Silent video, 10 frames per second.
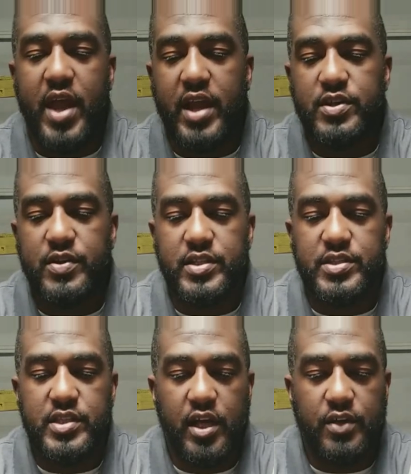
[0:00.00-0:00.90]
of the
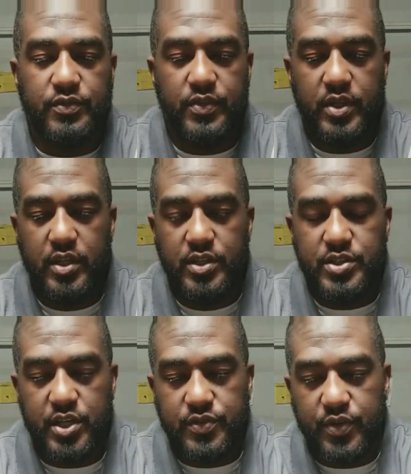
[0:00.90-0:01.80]
reactor itself.
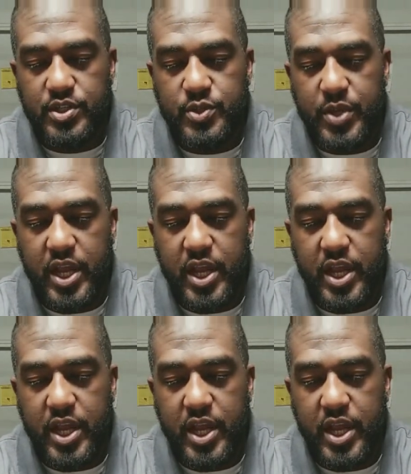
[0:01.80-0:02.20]
So as far as